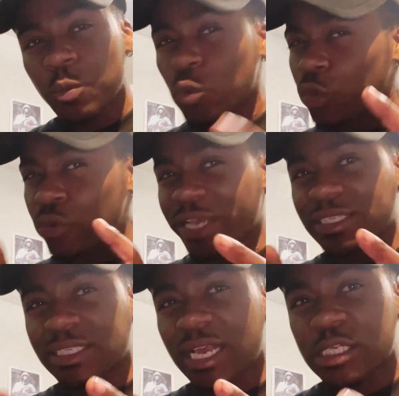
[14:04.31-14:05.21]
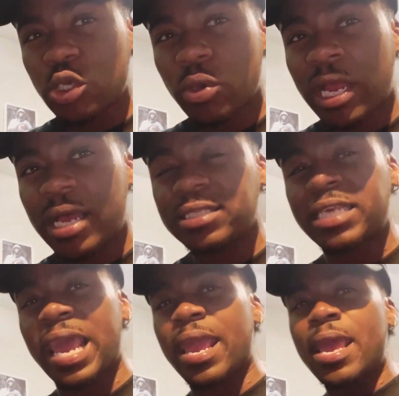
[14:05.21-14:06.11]
When you exercise no
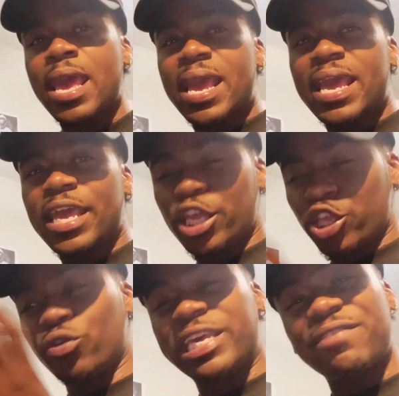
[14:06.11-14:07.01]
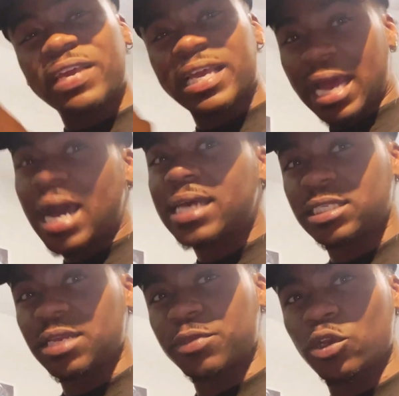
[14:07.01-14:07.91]
contact, you're giving God
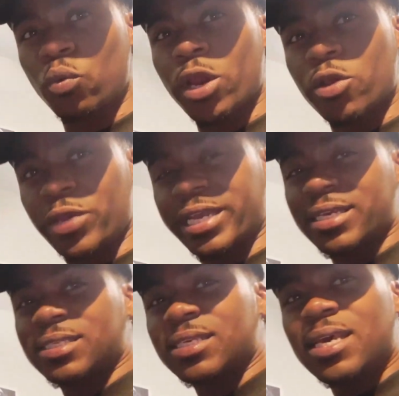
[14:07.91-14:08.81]
something to work with, because